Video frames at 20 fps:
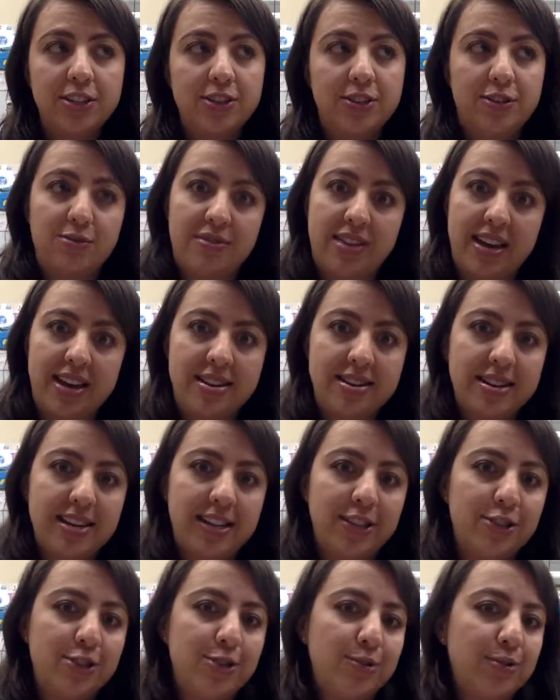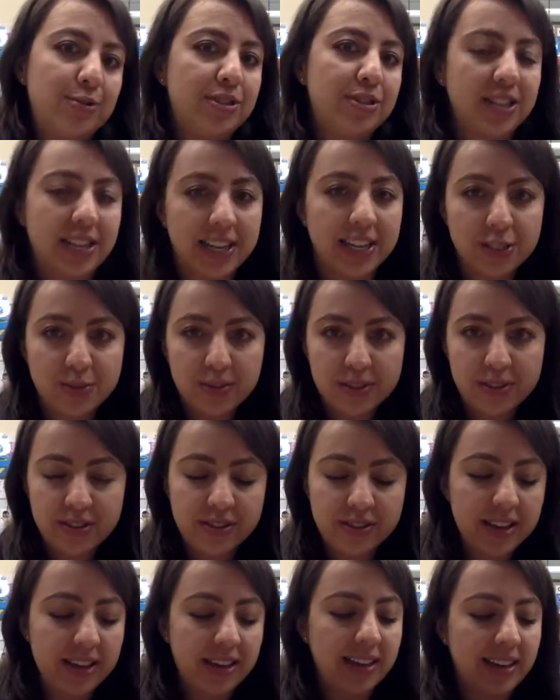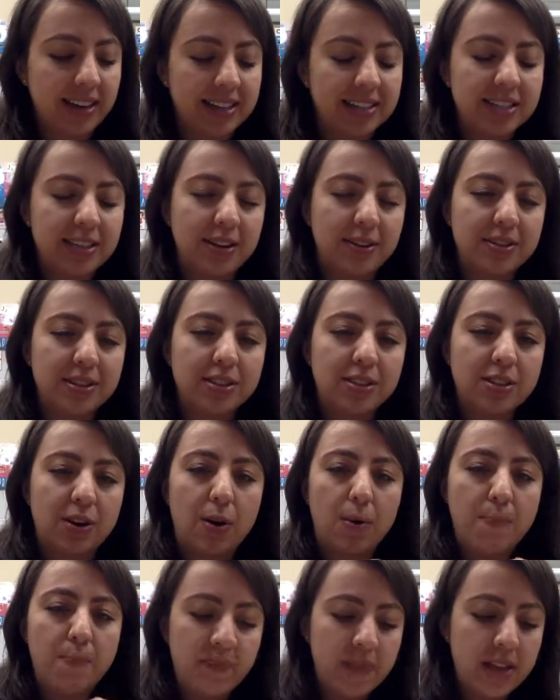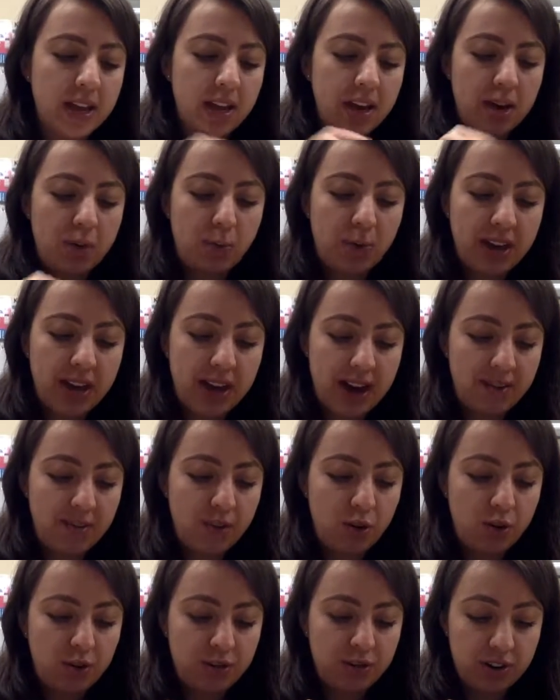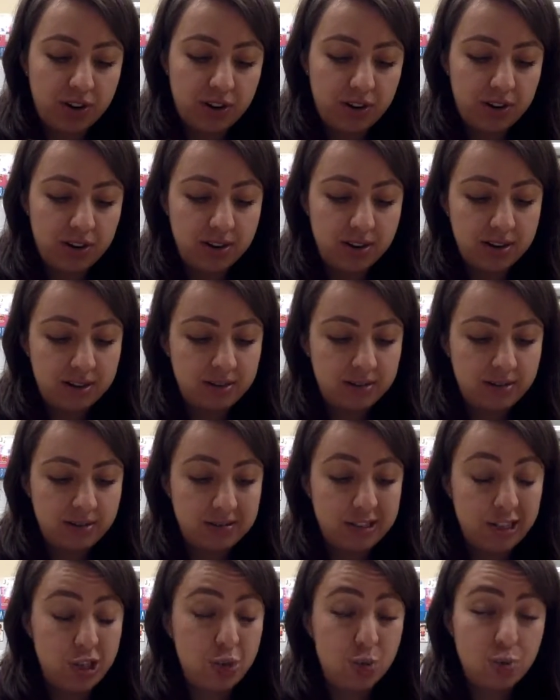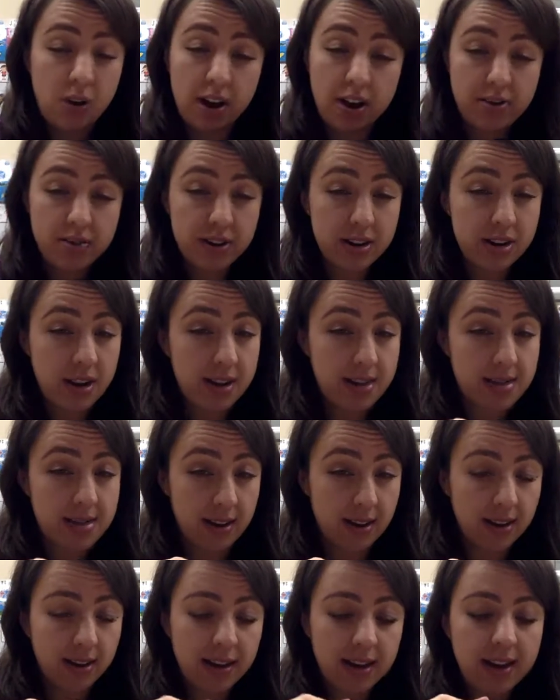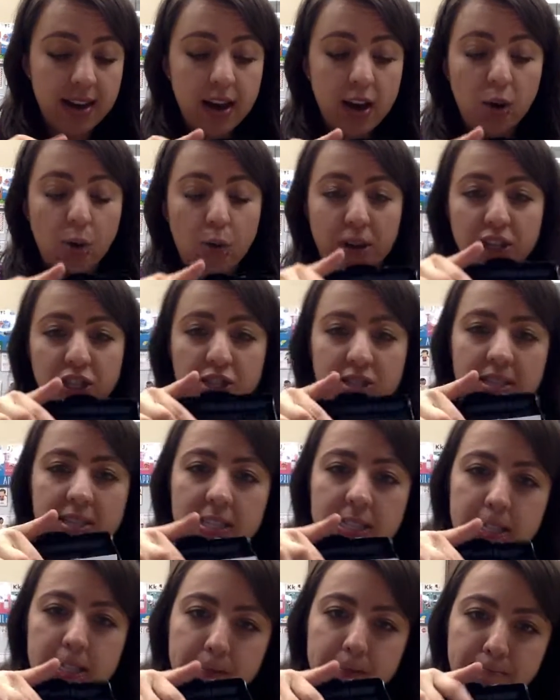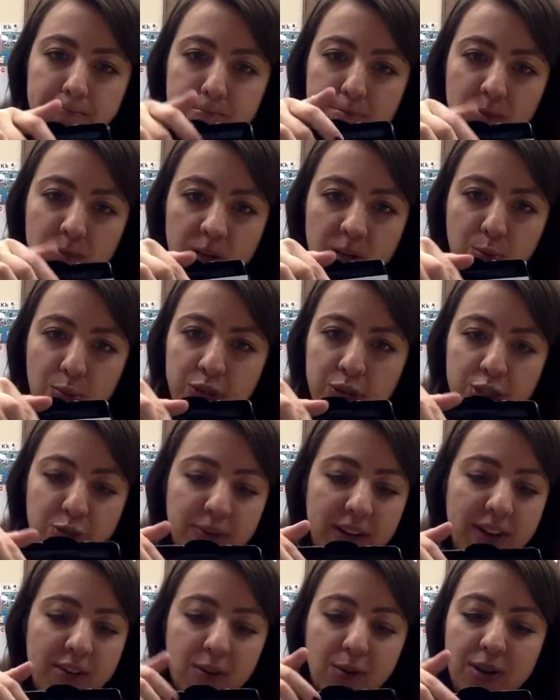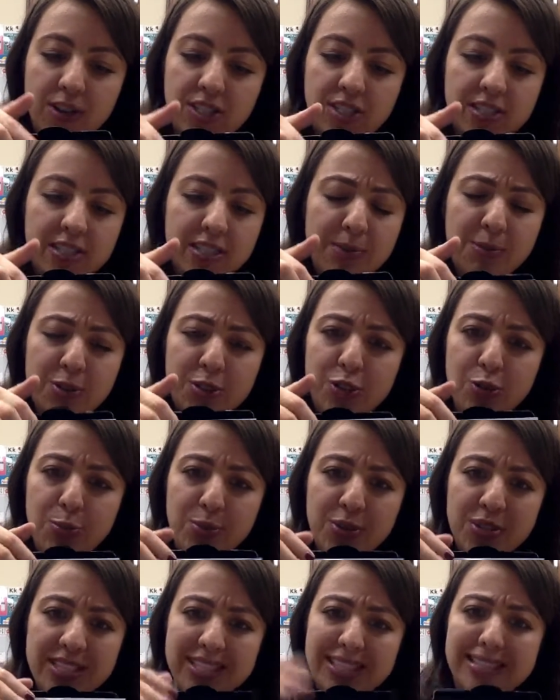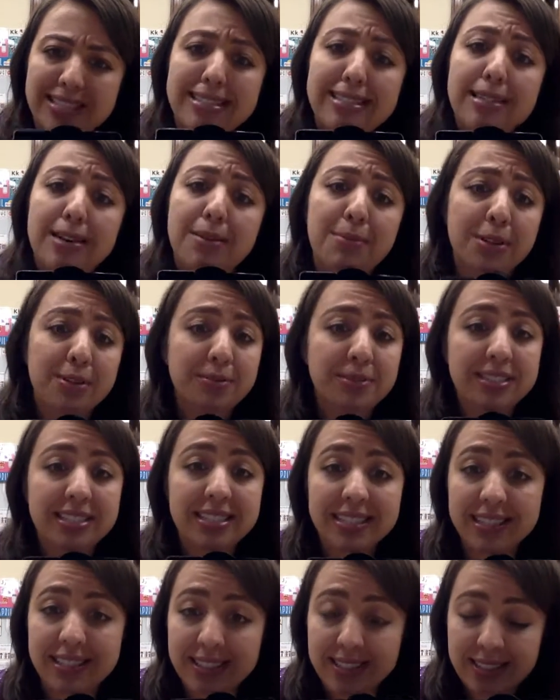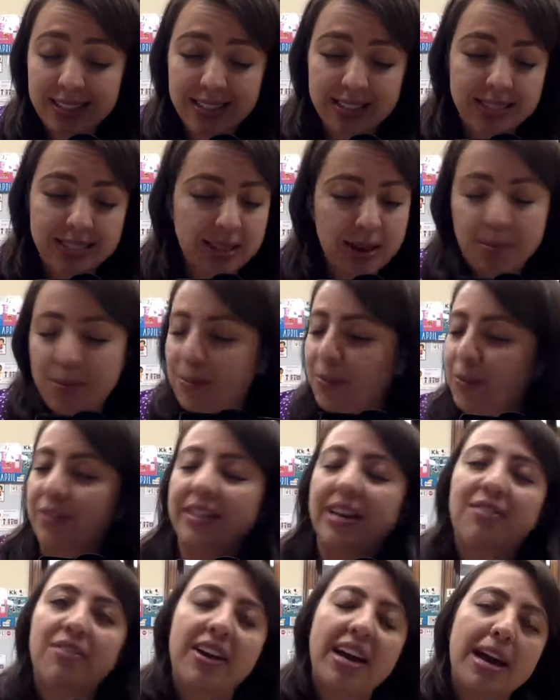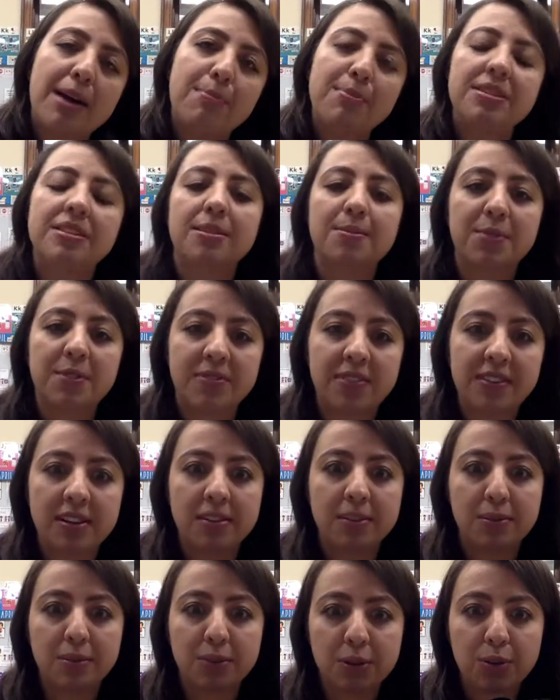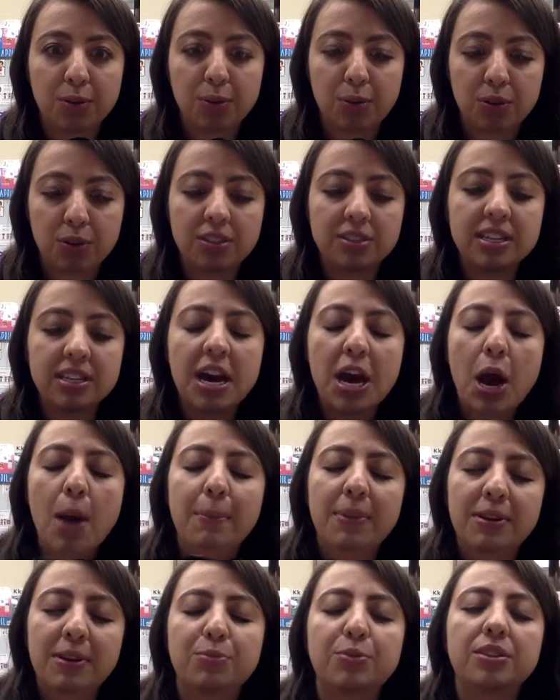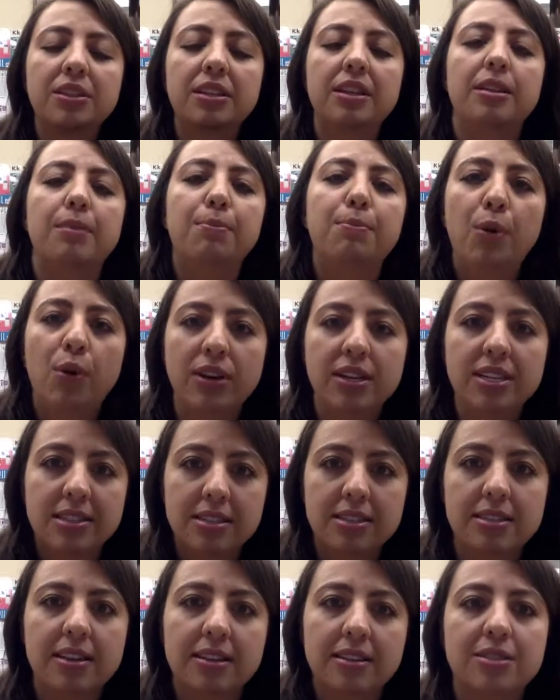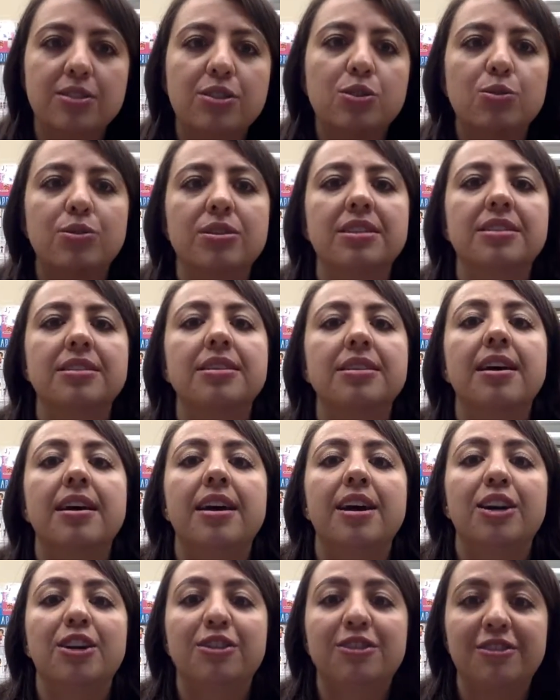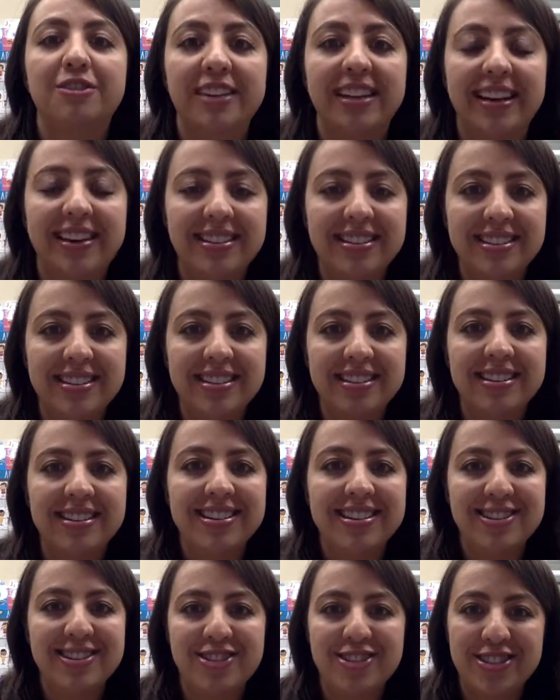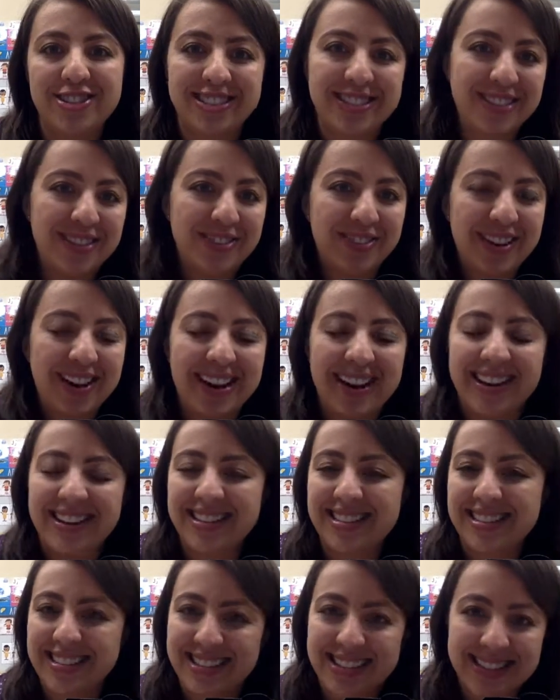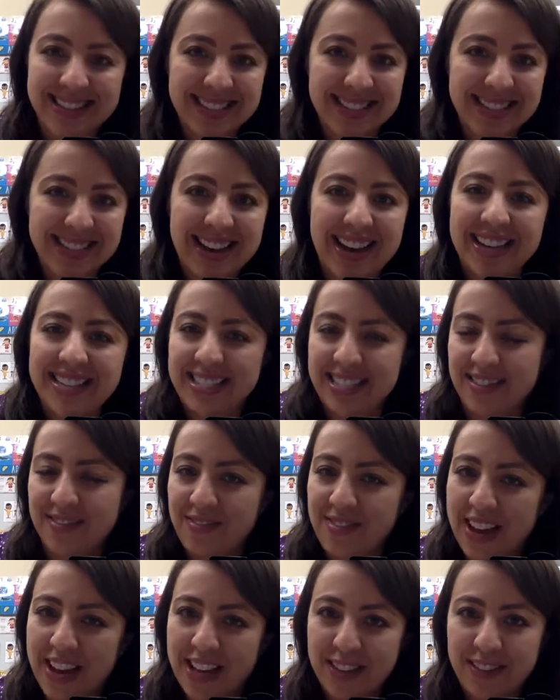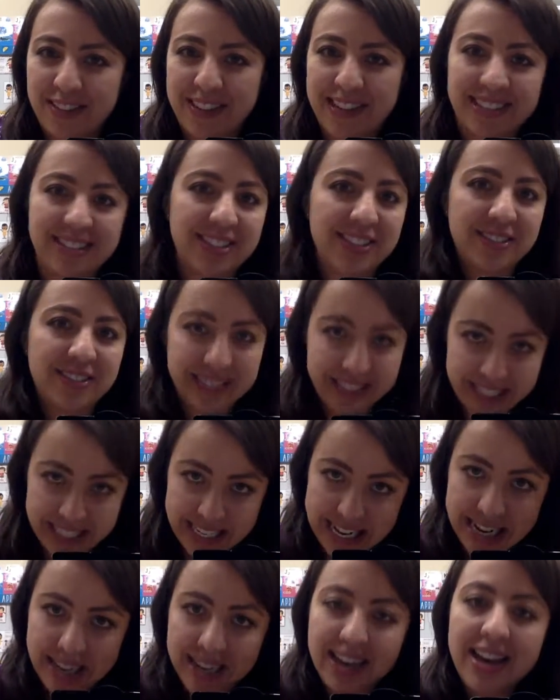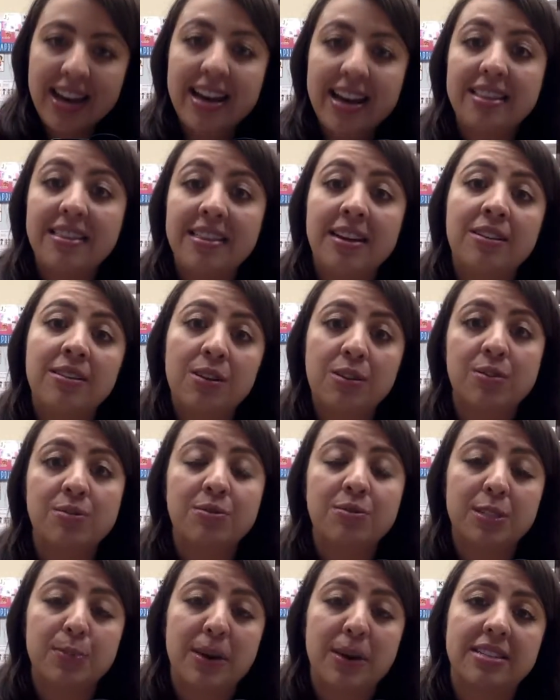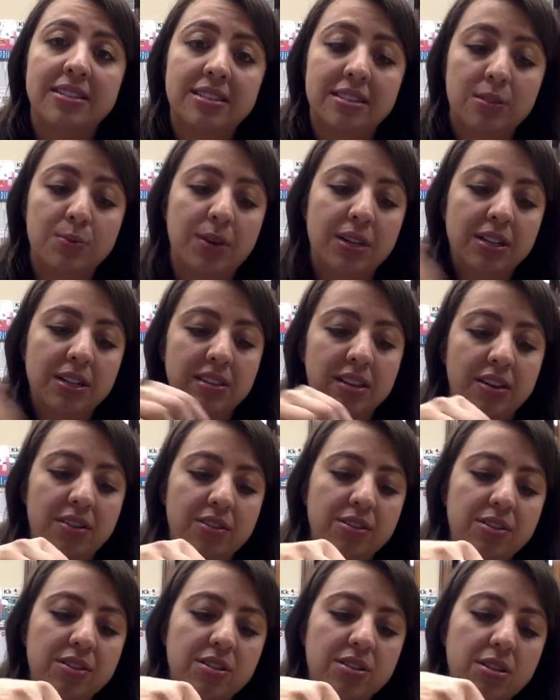Do they need to change what they're thinking, etc.? So we have over 200, I think, questions. Would you rather questions. Some are super silly, some are ridiculous, some will never happen, some are very real world. But really the point is that the students create, justify, synthesize, evaluate, critique their own response as well as others.